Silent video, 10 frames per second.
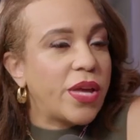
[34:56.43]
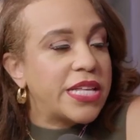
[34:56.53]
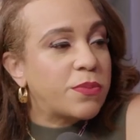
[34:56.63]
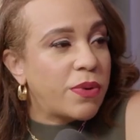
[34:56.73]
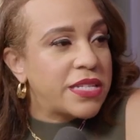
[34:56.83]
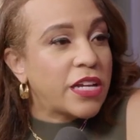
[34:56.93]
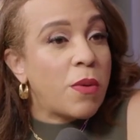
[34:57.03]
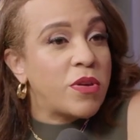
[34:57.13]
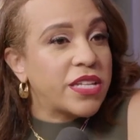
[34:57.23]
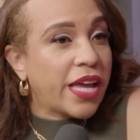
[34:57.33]
So it's like
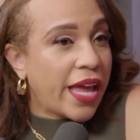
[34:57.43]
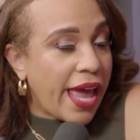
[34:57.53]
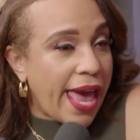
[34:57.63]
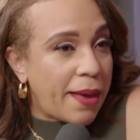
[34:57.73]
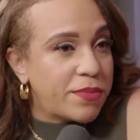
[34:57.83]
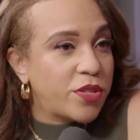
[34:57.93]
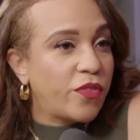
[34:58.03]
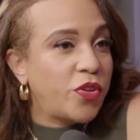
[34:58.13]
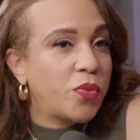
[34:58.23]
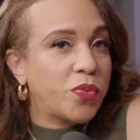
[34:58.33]
almost like a gap. So
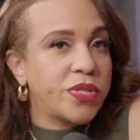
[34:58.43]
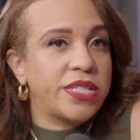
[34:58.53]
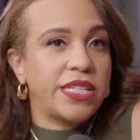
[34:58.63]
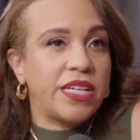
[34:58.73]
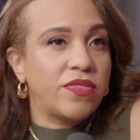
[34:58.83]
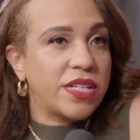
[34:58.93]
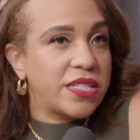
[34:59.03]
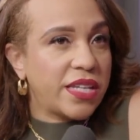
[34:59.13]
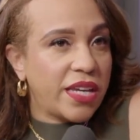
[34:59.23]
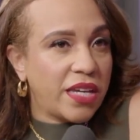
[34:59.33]
if you receive,
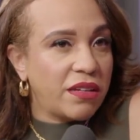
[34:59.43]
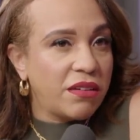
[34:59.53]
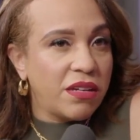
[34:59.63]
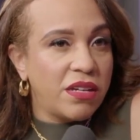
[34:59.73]
let's say,